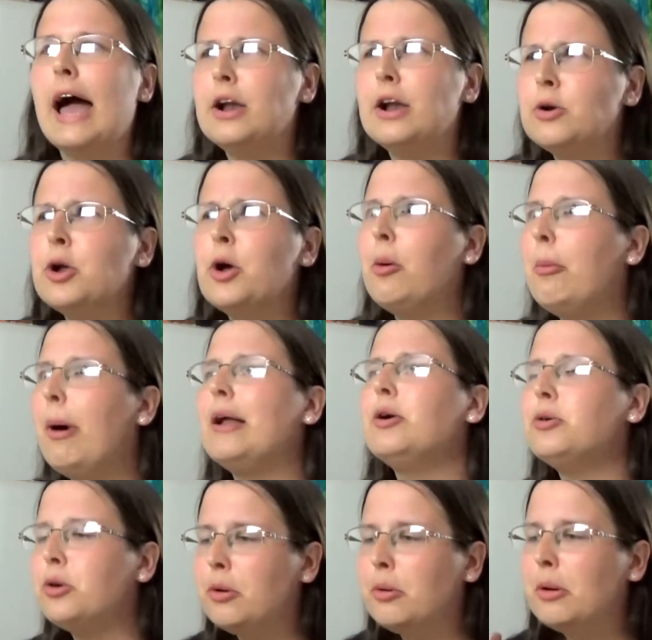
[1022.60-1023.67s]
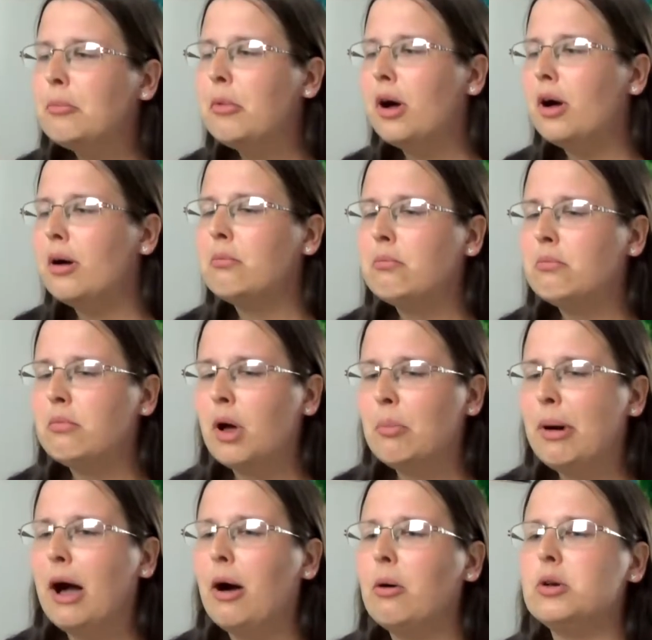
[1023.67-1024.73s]
I don't know. I don't know um,
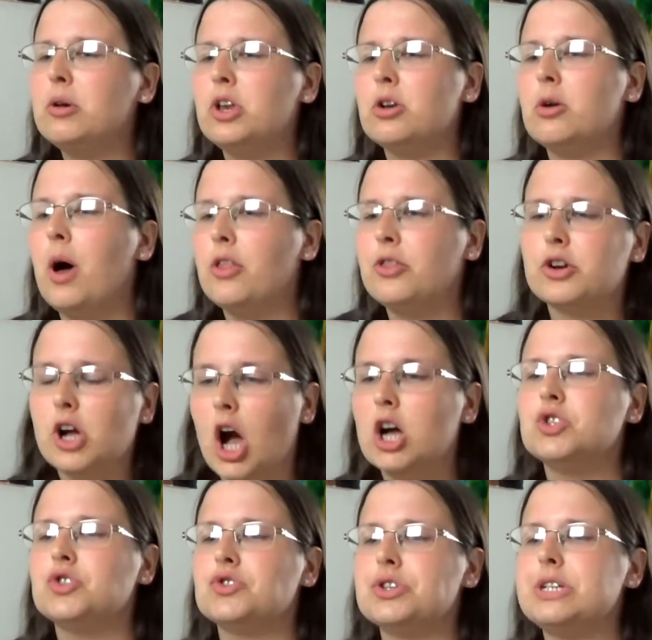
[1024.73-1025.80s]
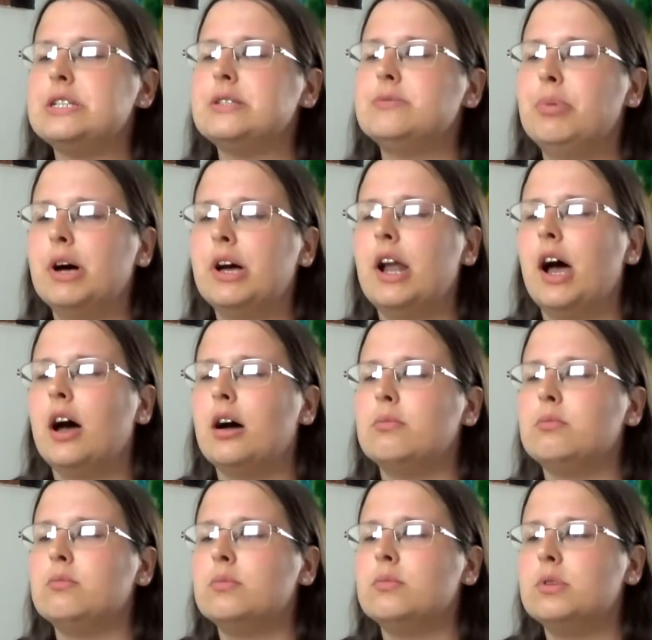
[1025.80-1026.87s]
about you know other countries, but
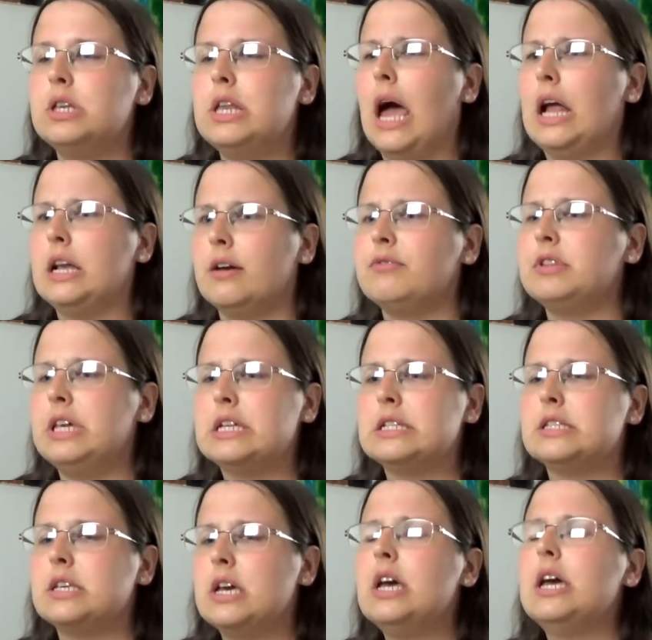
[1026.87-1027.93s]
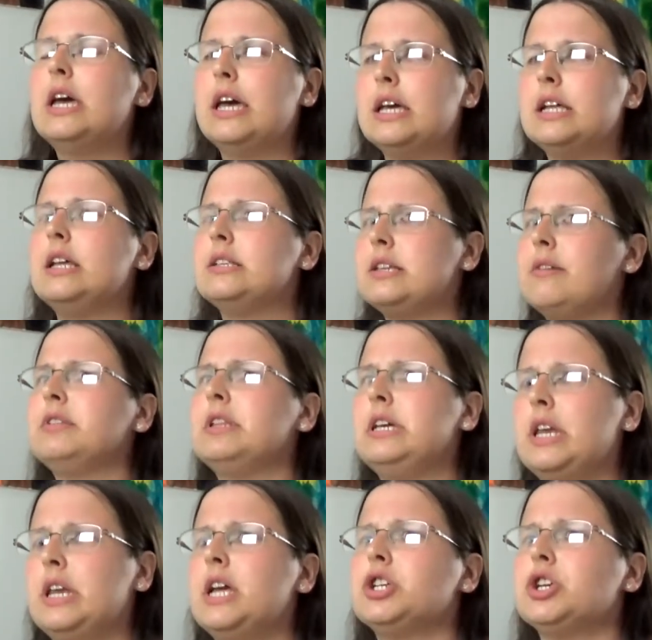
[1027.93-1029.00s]
um, yeah, definitely it's it, it's definitely
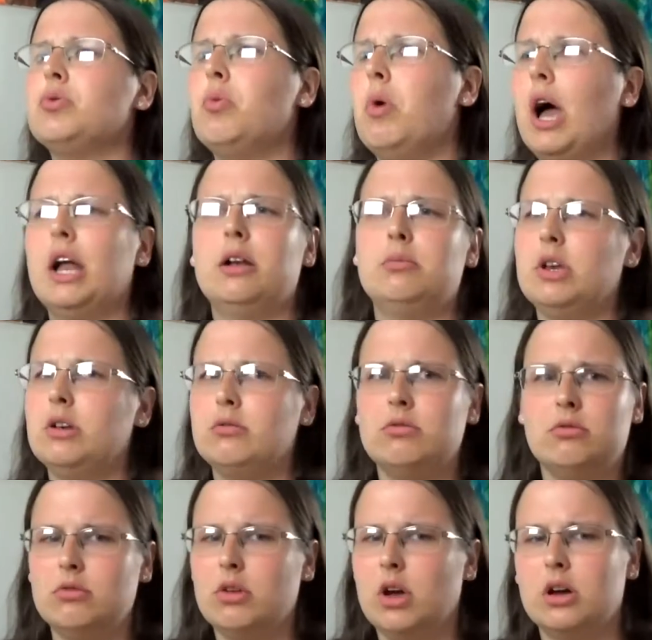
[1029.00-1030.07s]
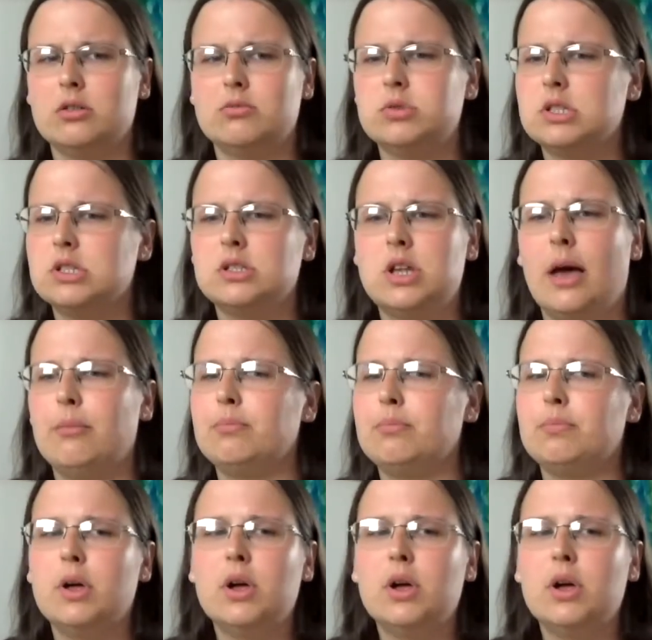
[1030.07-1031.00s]
nationwide. I mean, uh, STEP